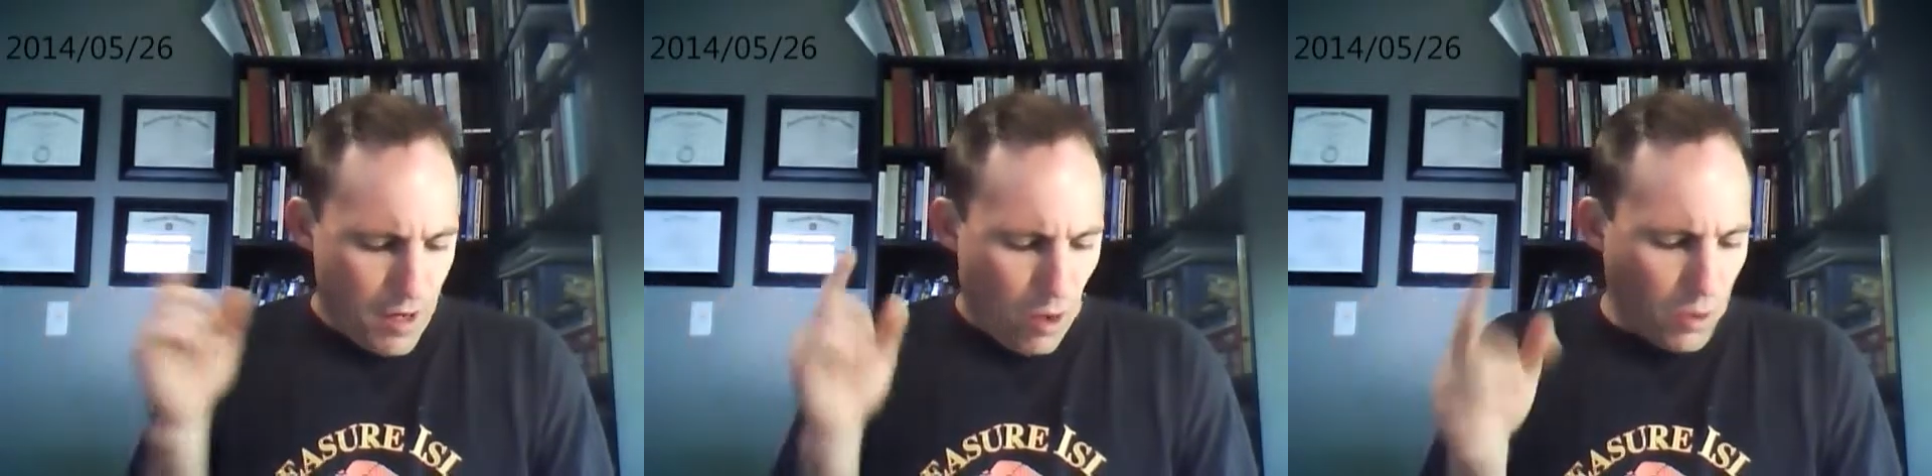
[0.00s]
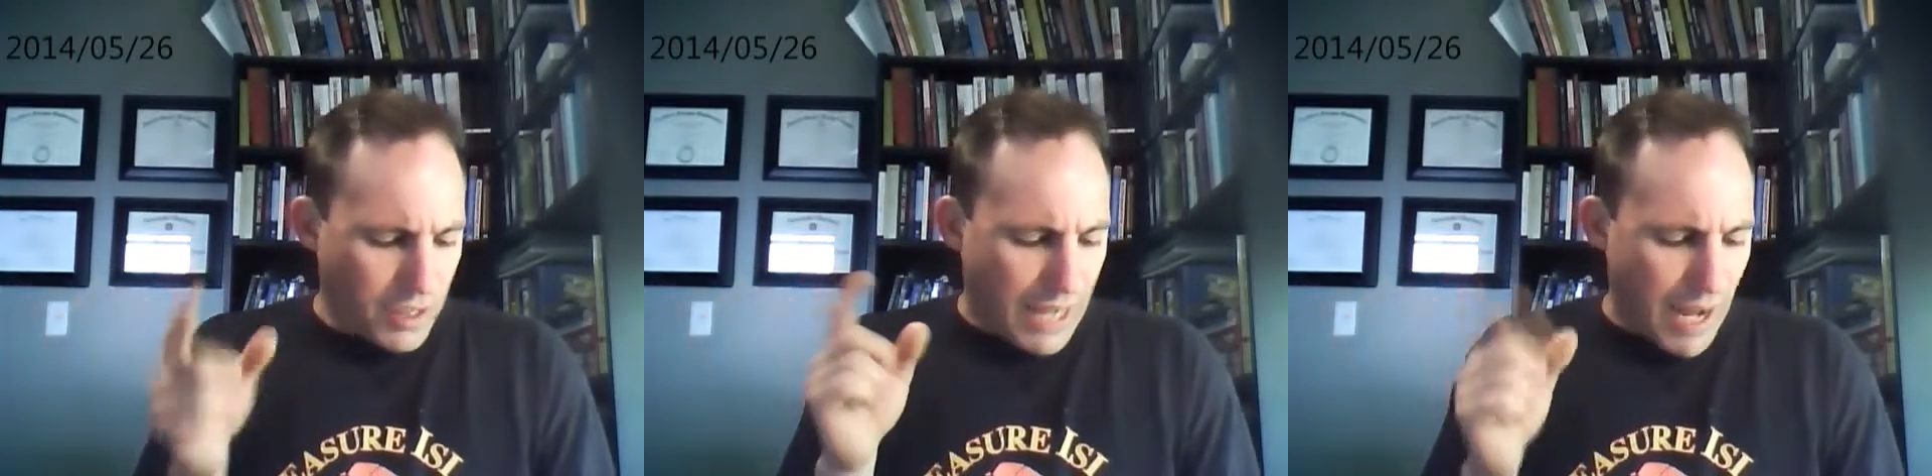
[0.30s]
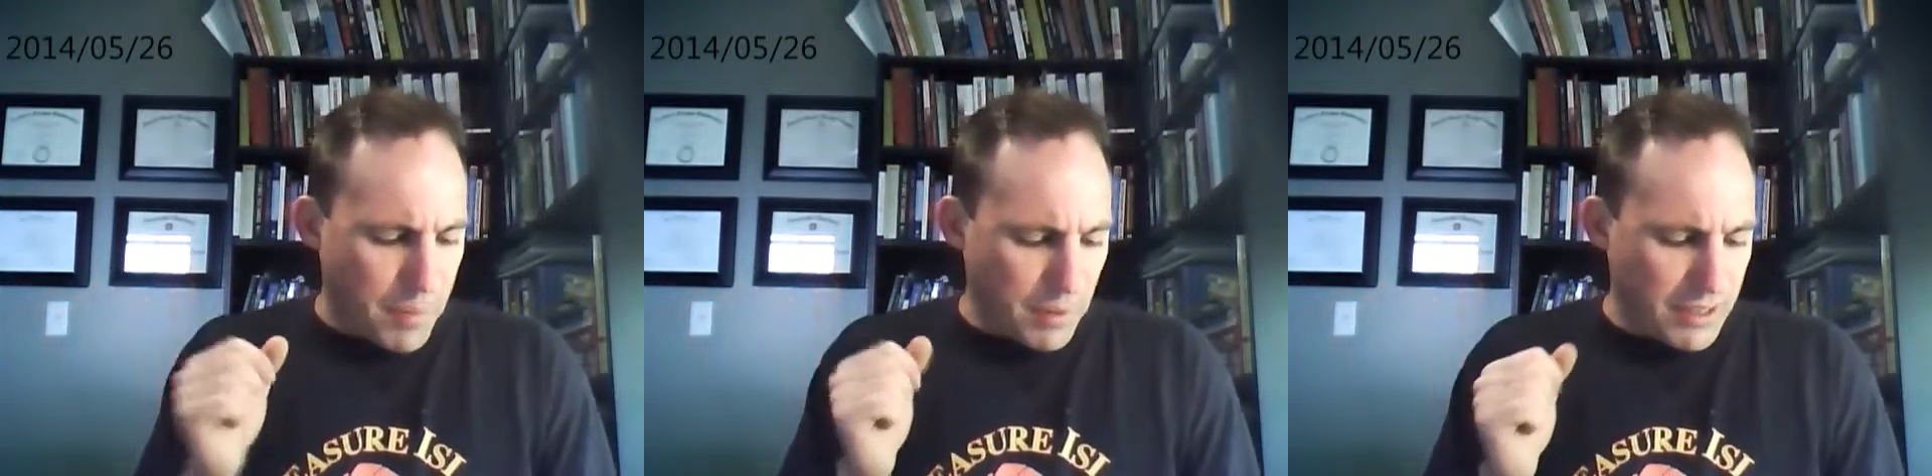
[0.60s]

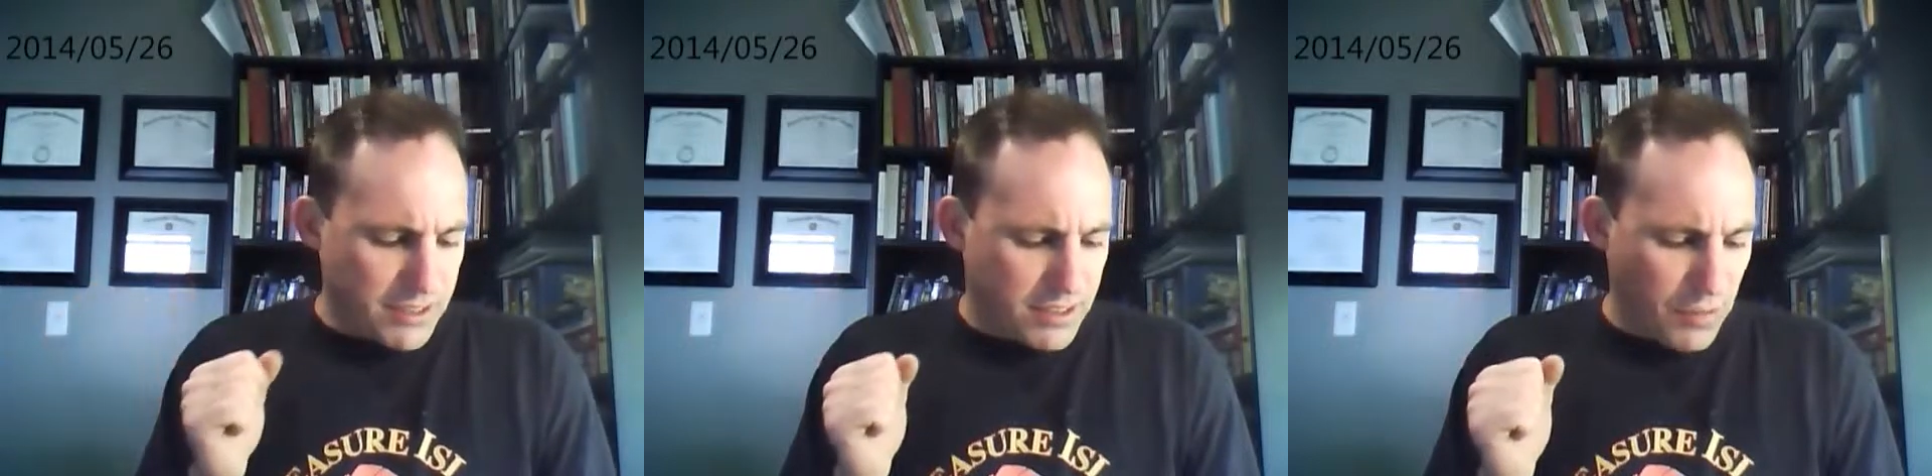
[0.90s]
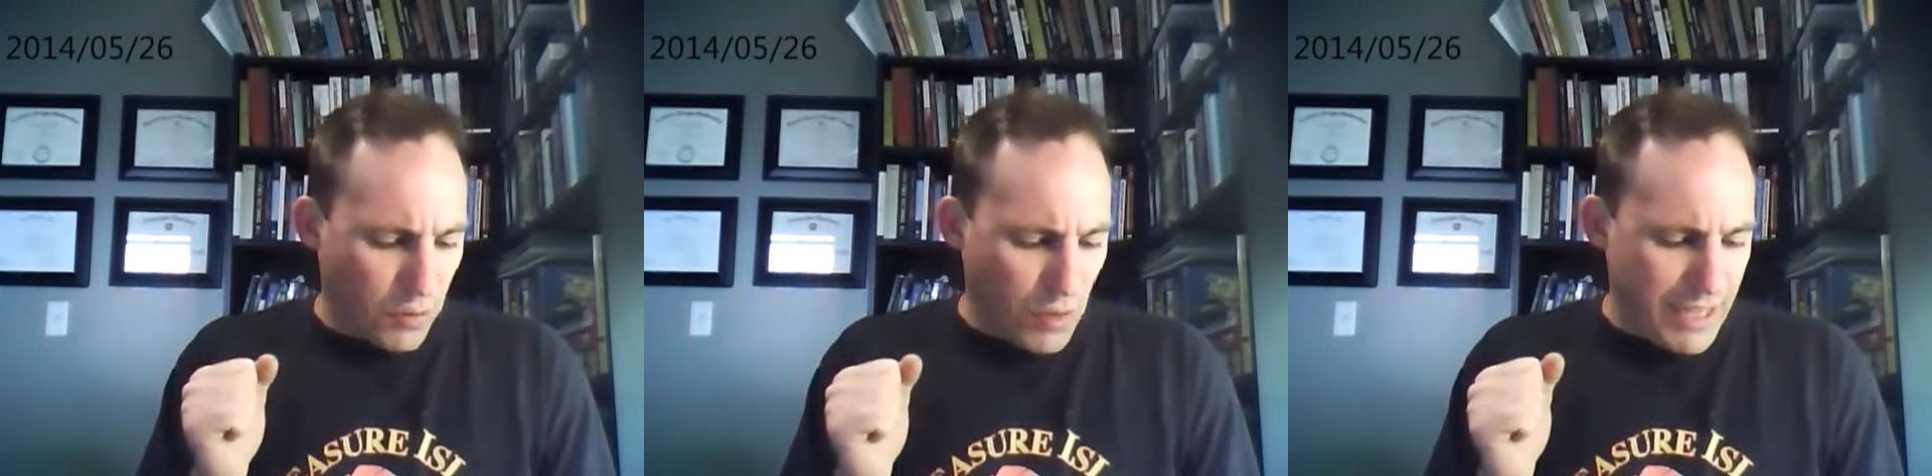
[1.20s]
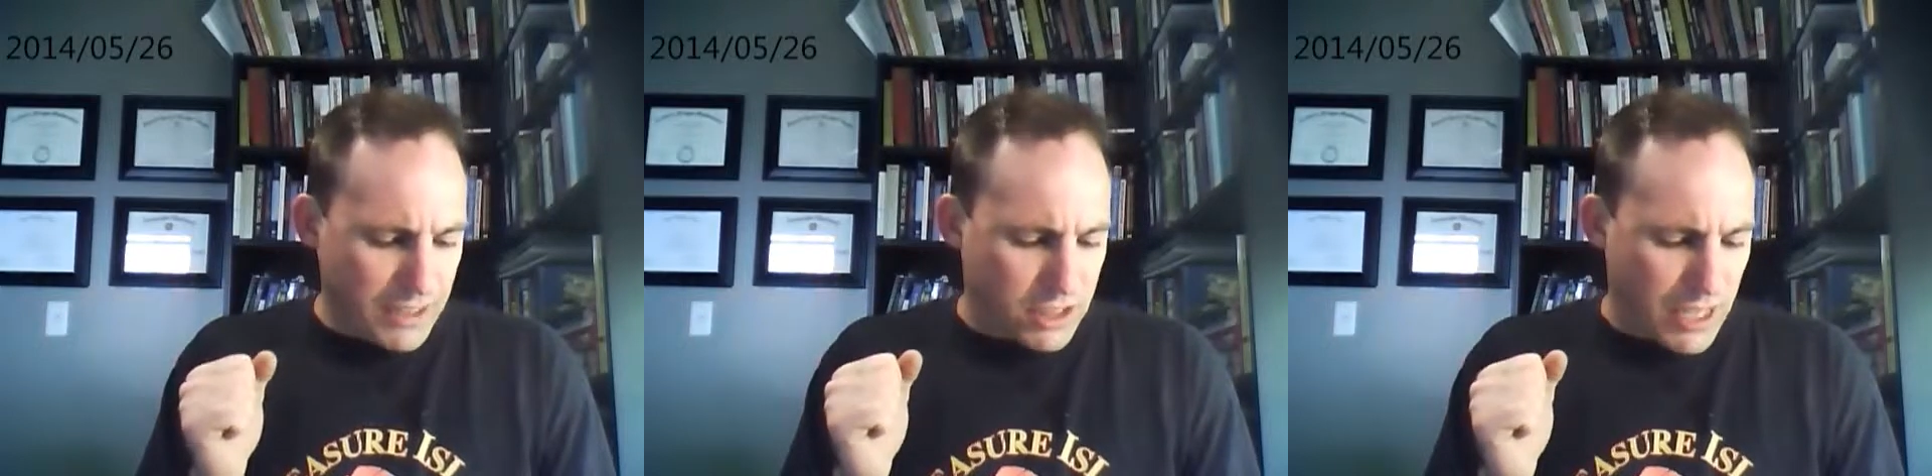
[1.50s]
Oligopolists
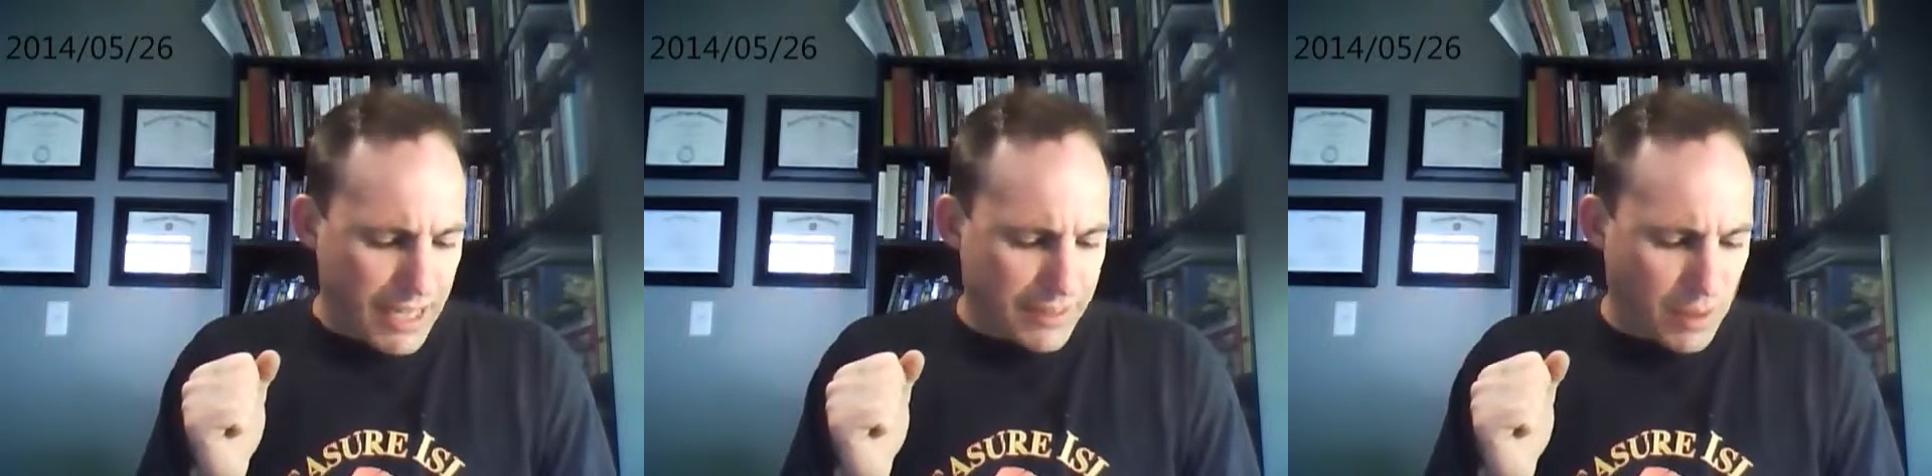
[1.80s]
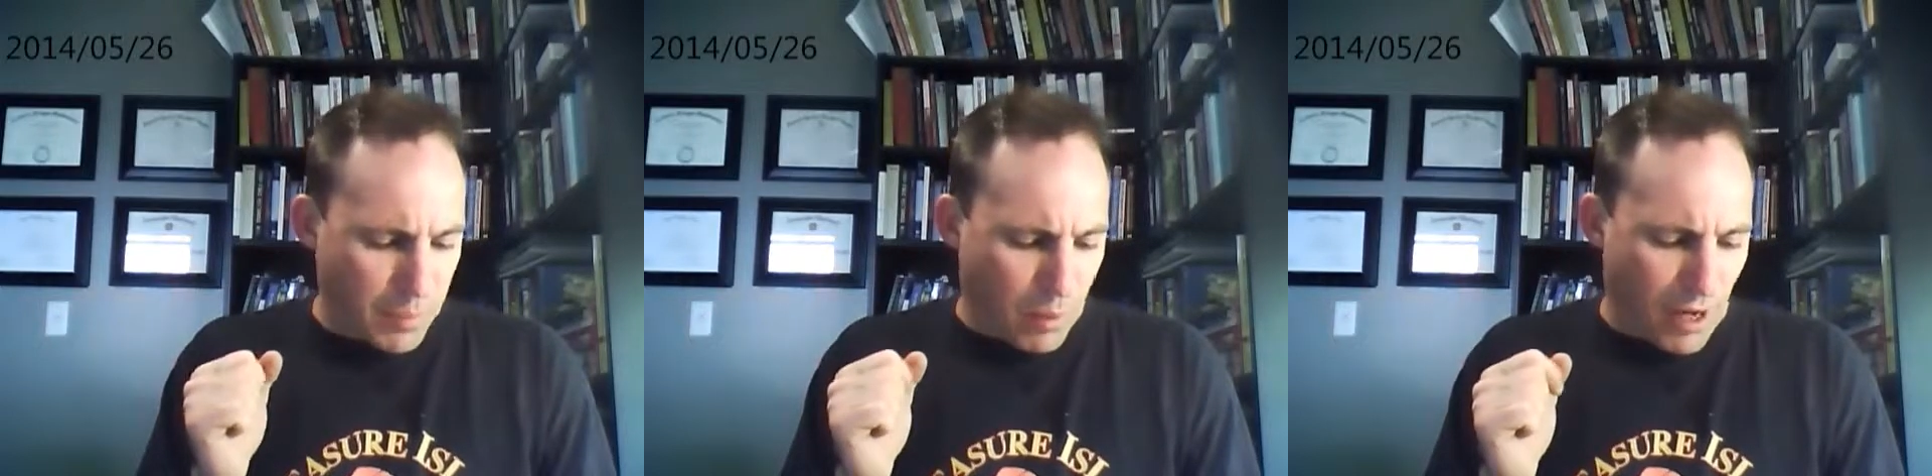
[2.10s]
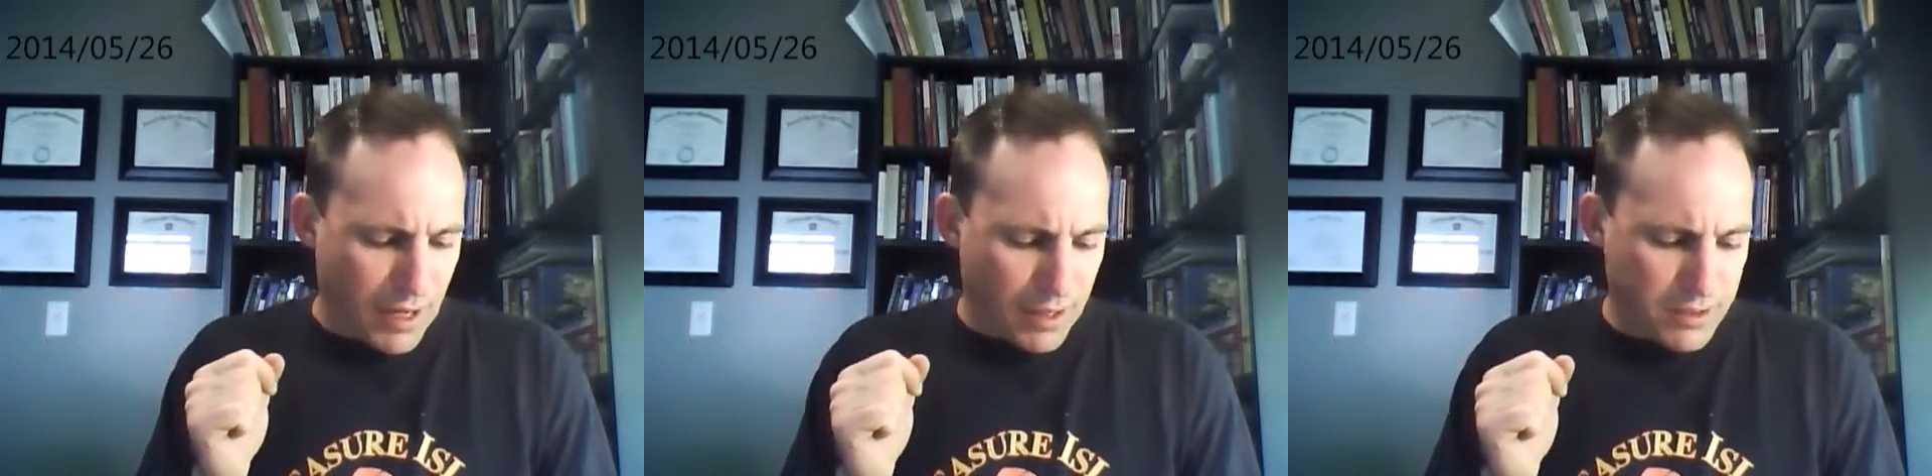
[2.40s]
differentiate their
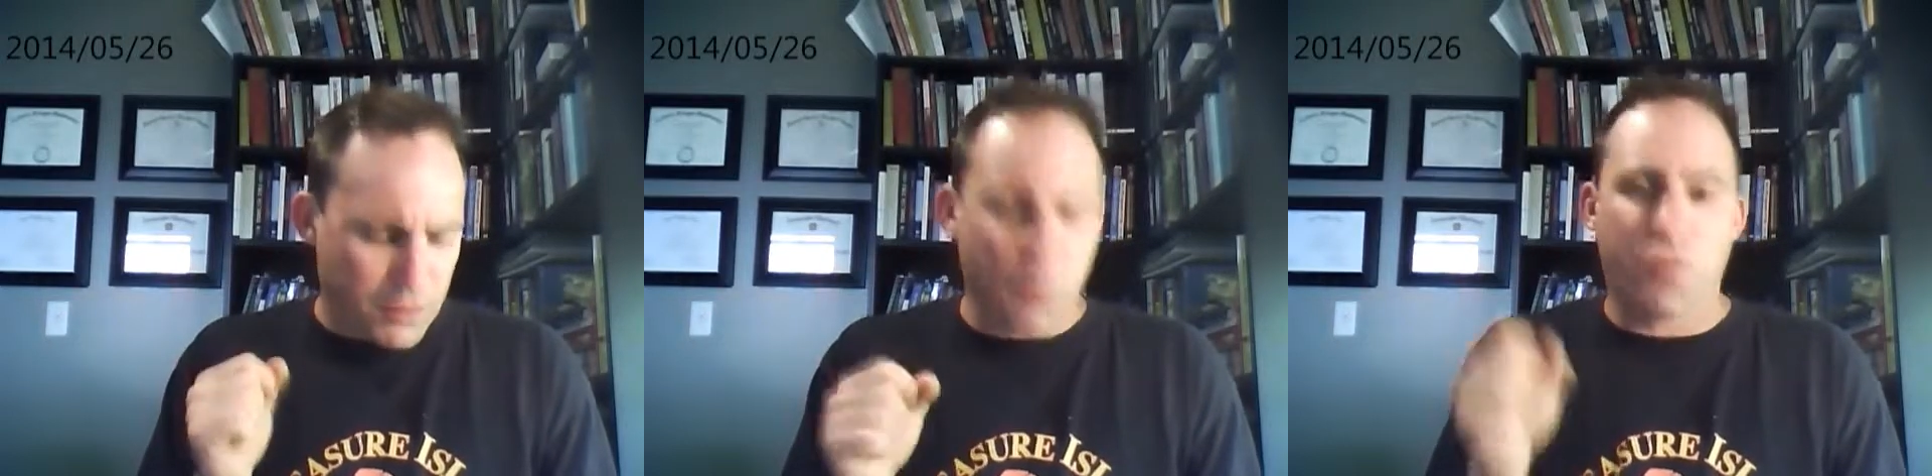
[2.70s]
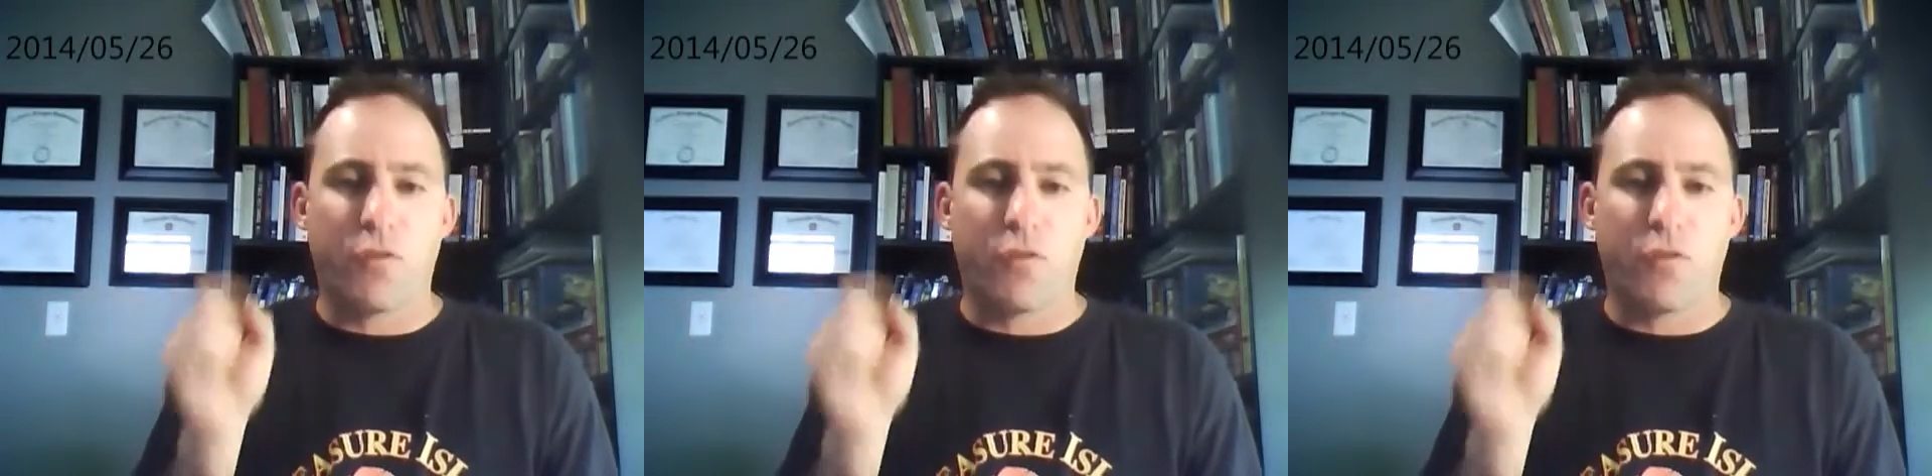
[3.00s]
products through